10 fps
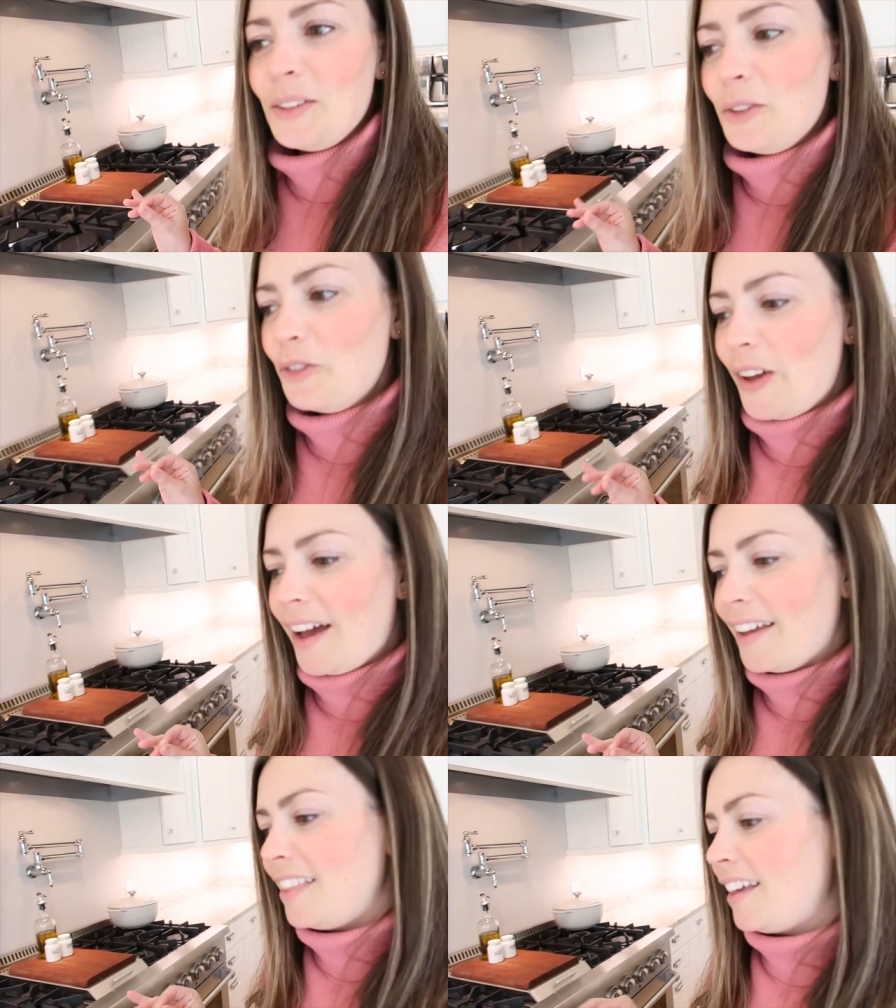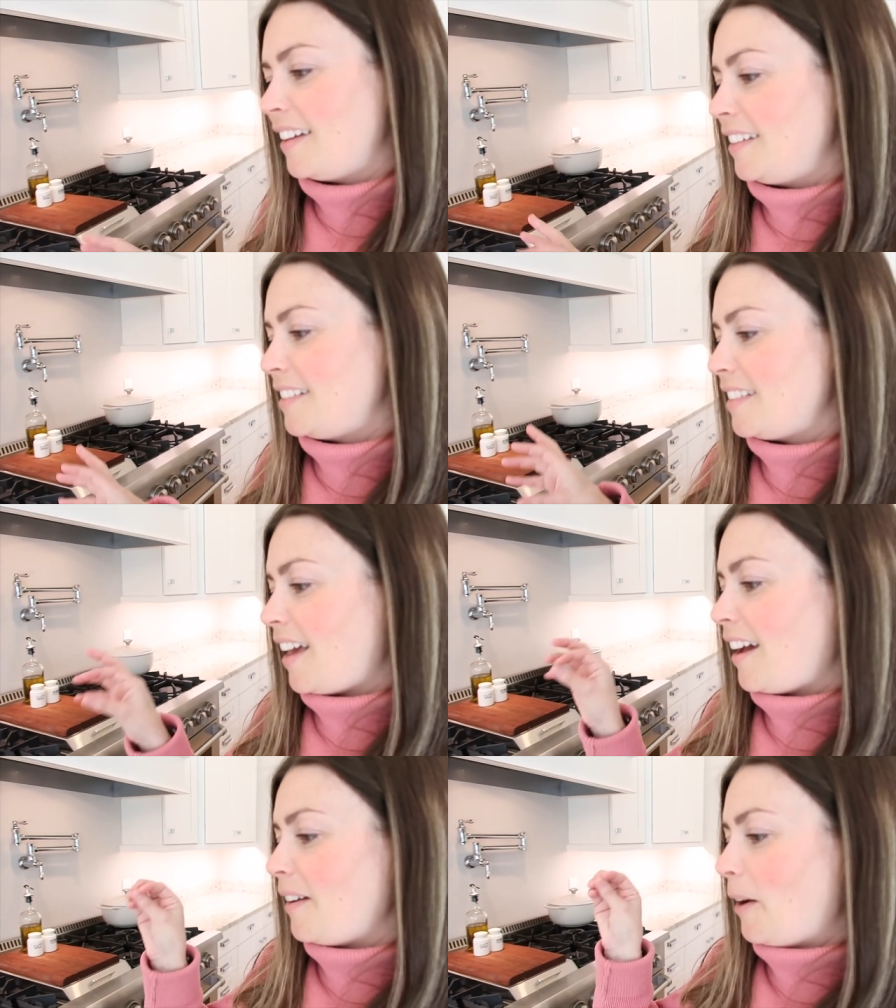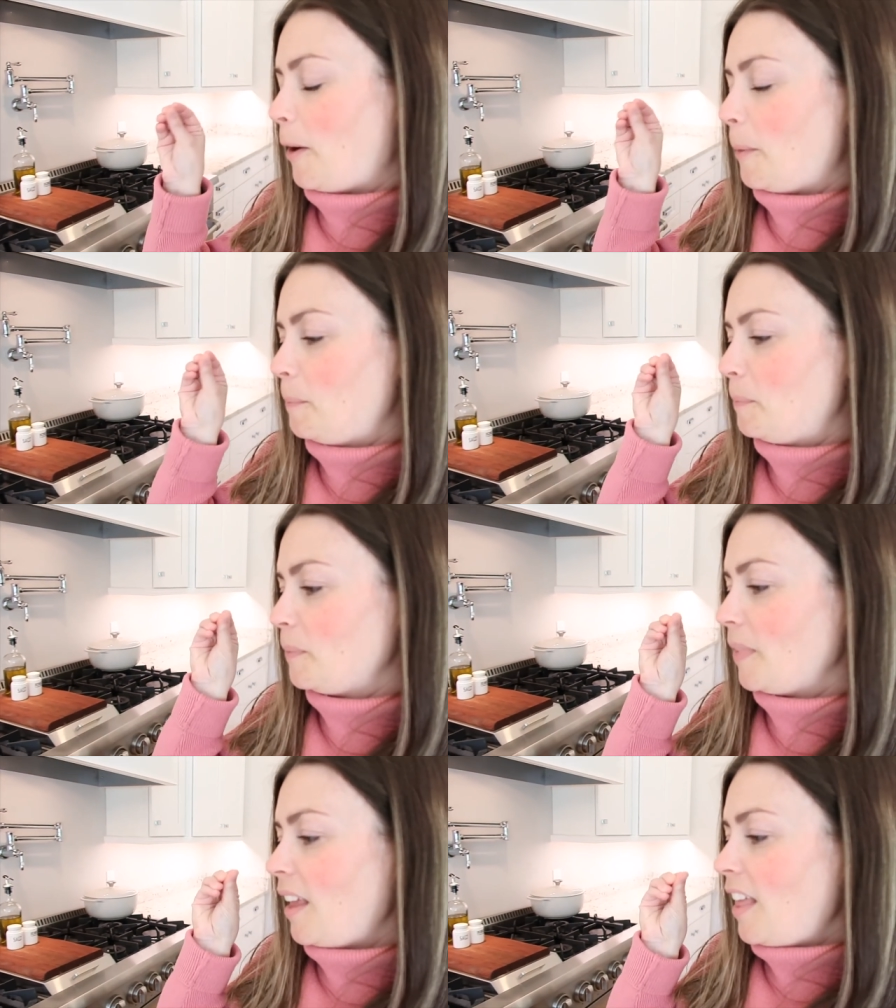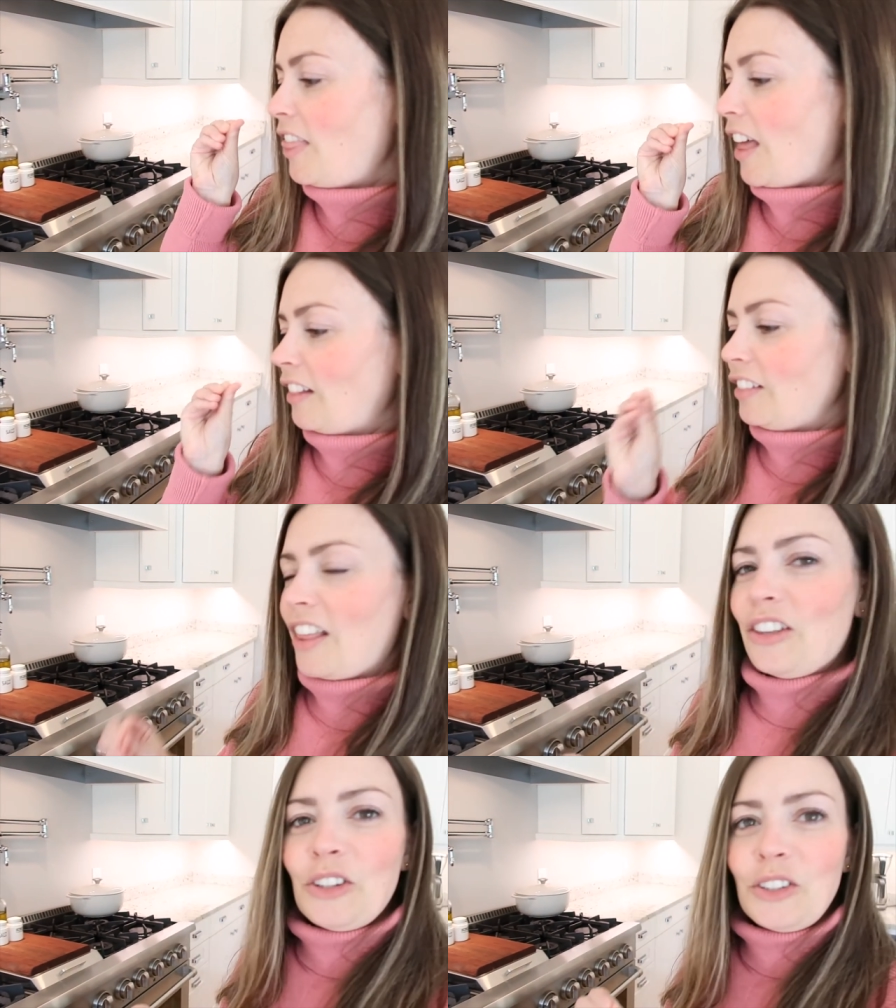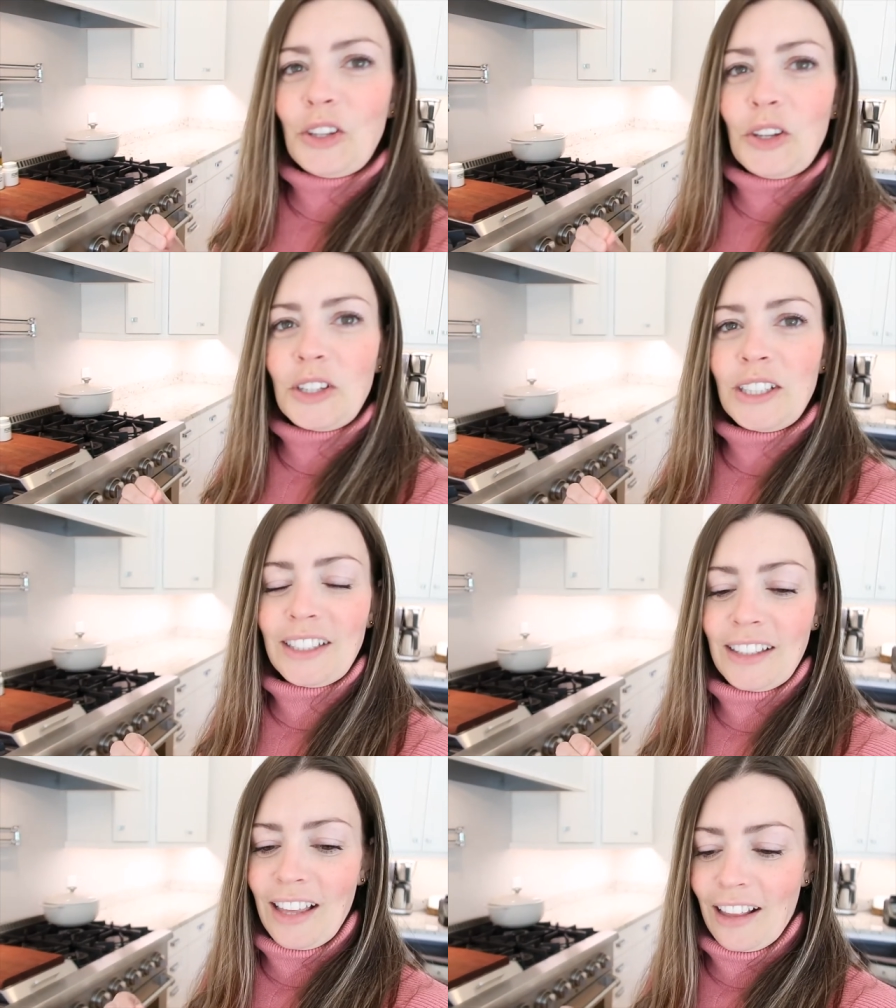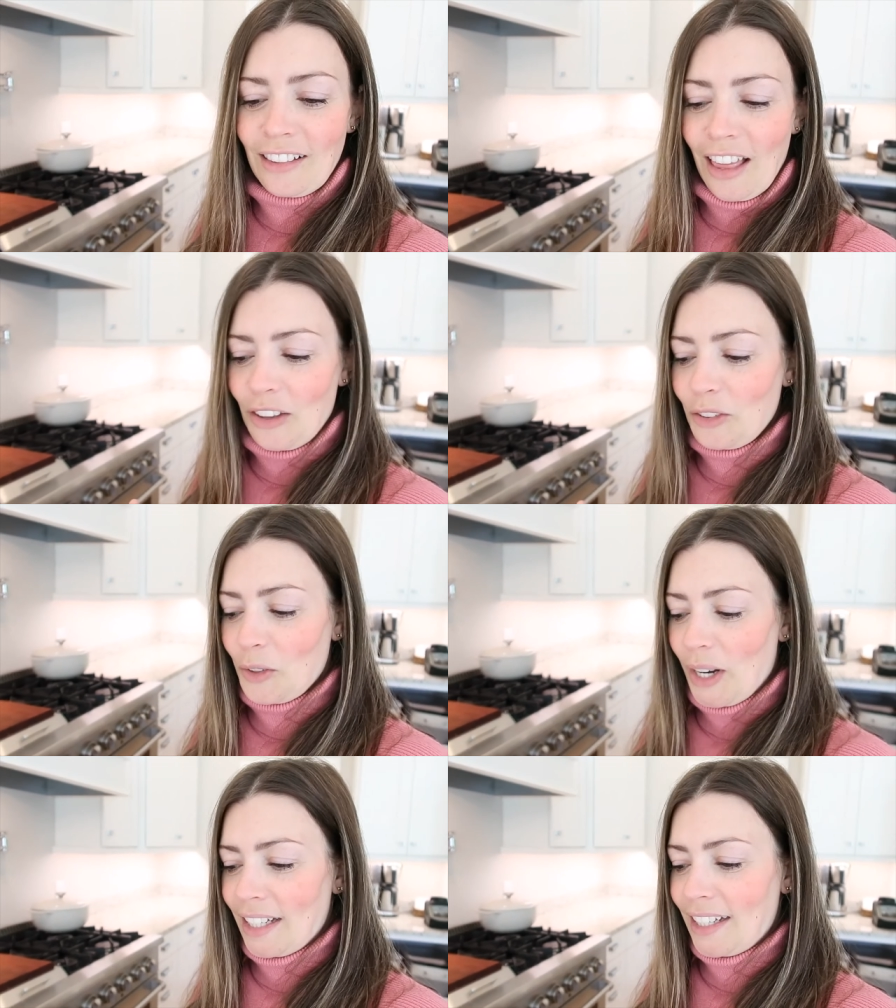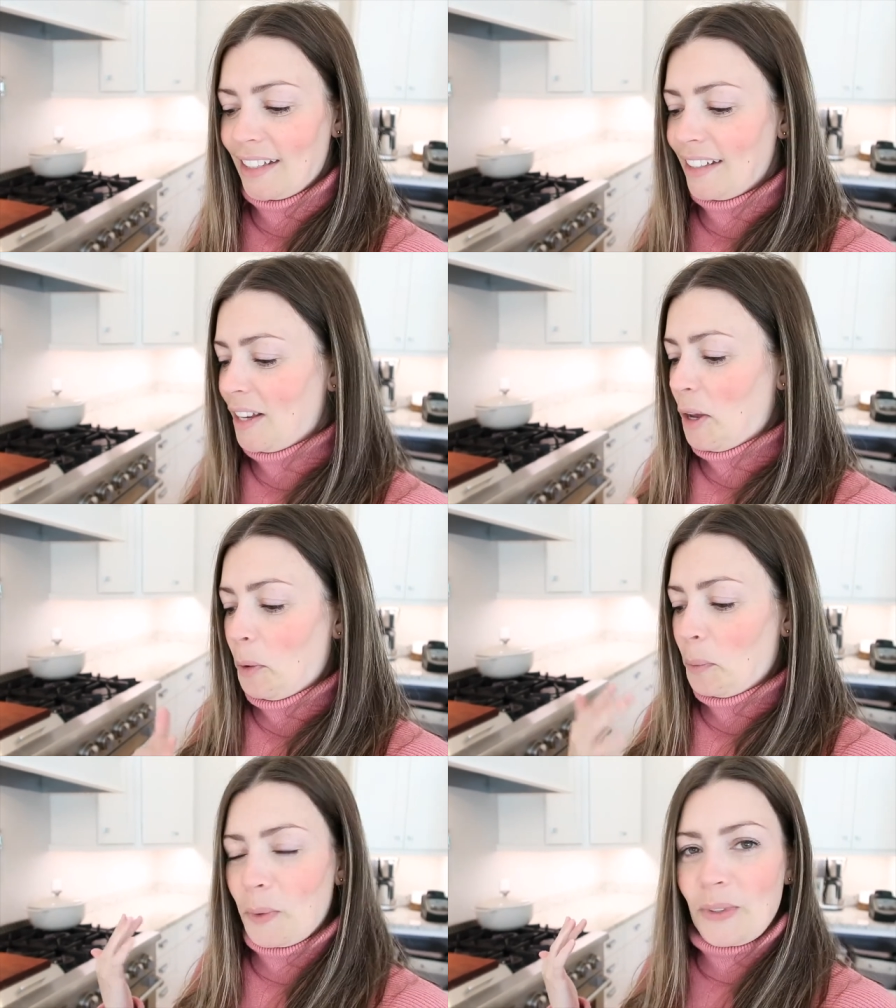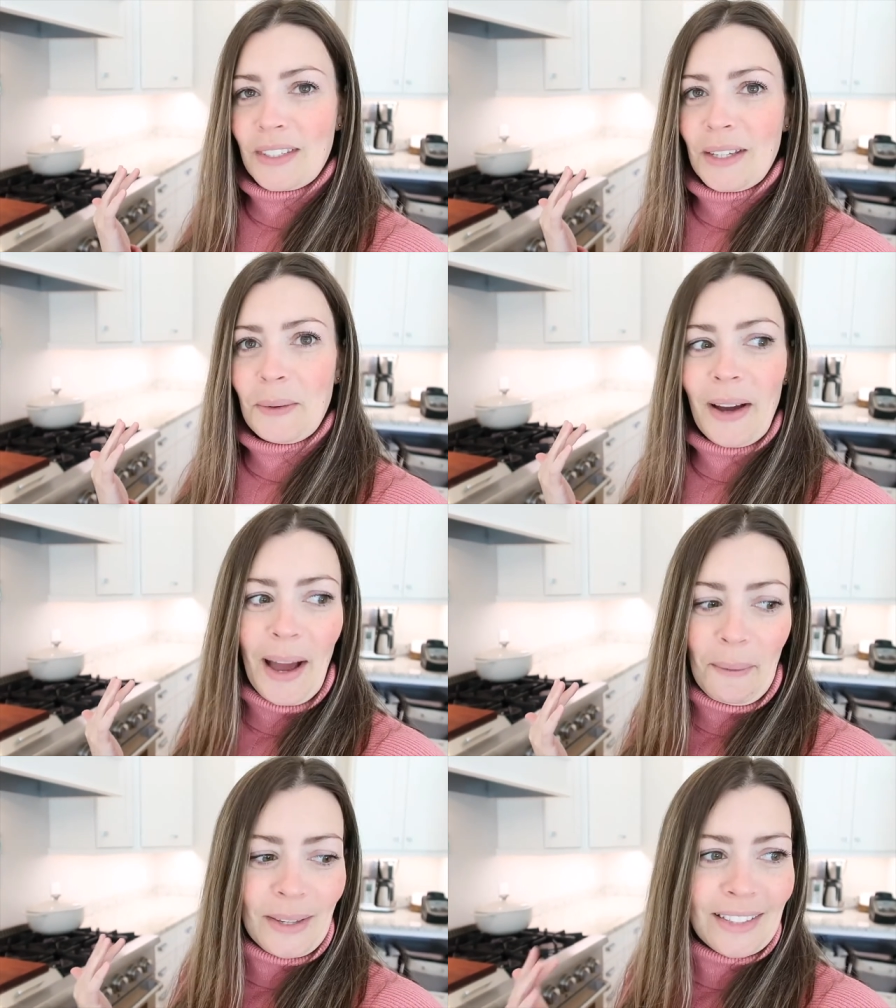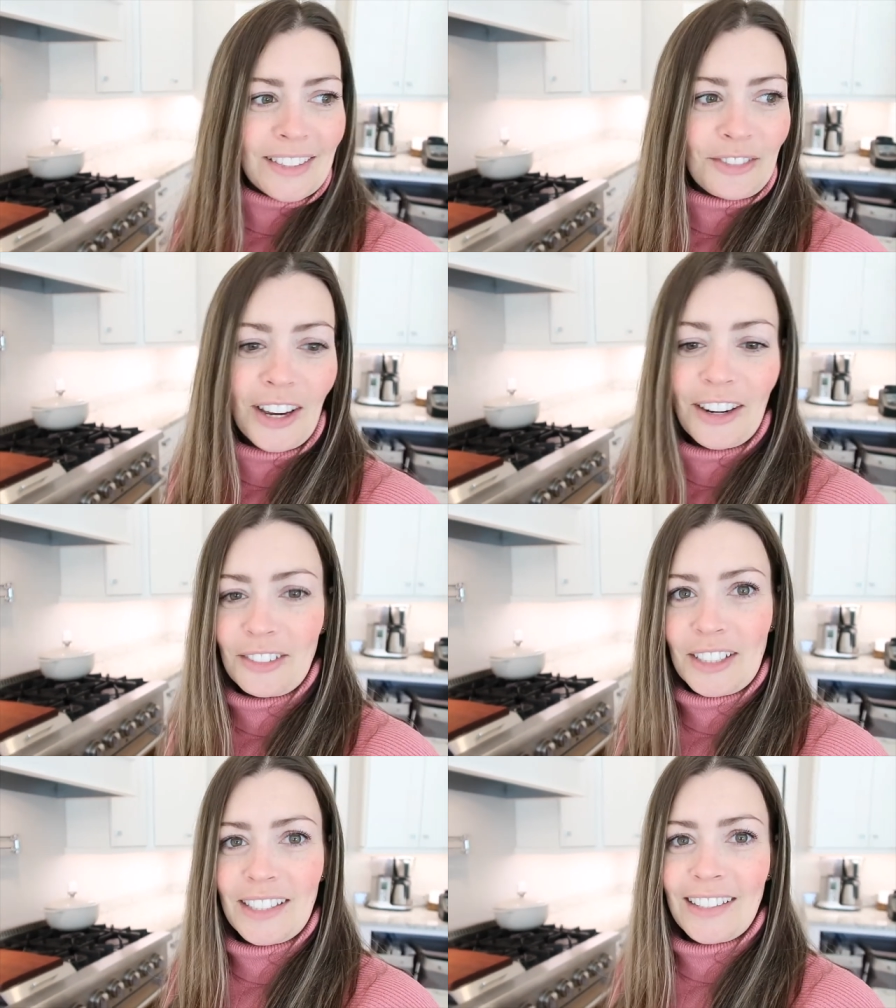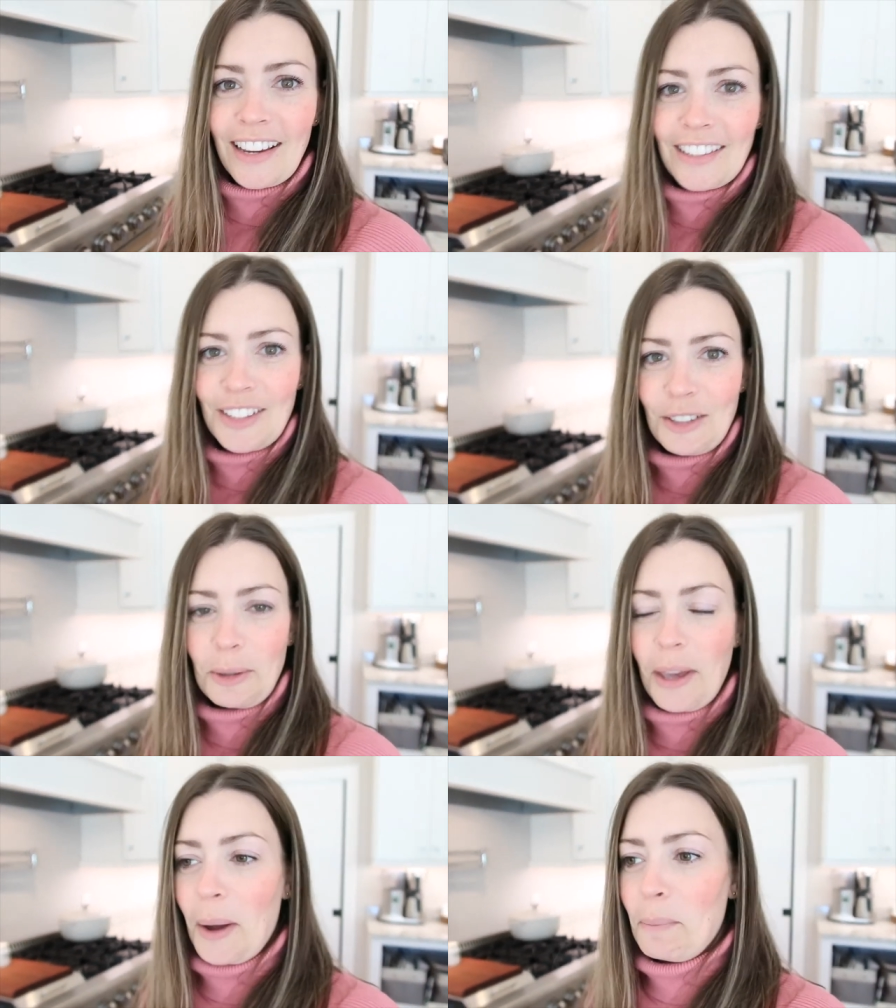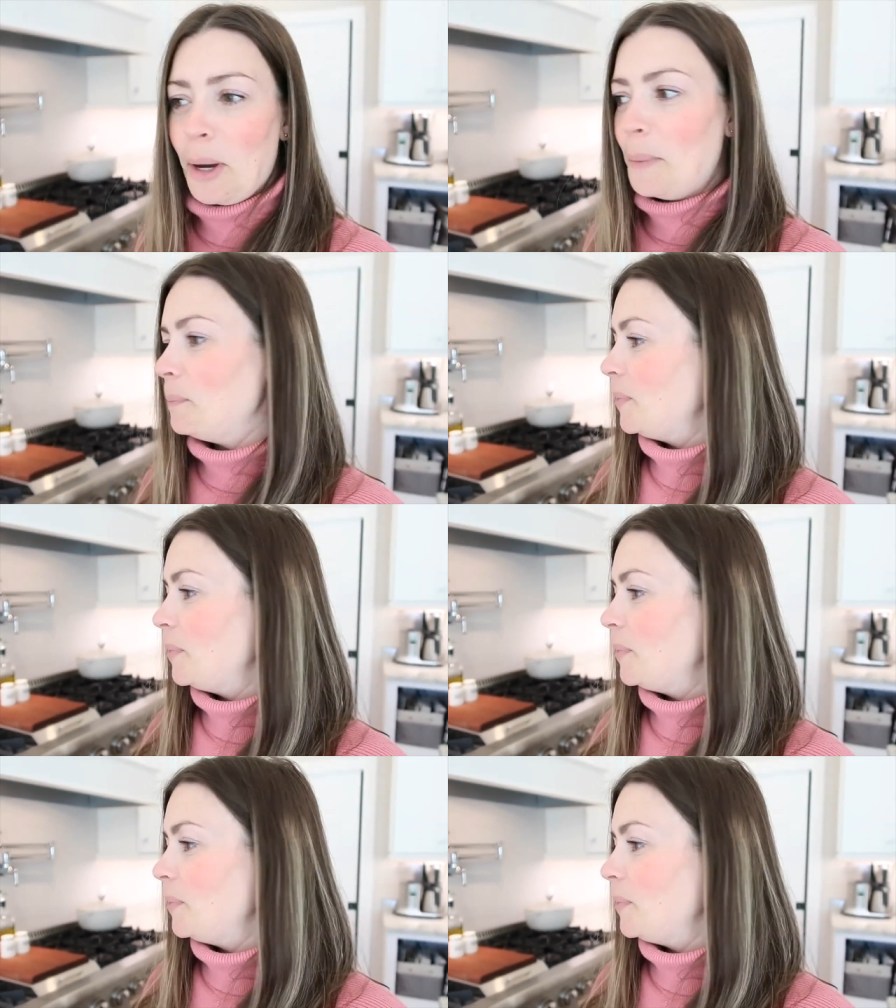new fad that is that leathered look, that leathered granite. We'll see what happens if I ever decide to do that. But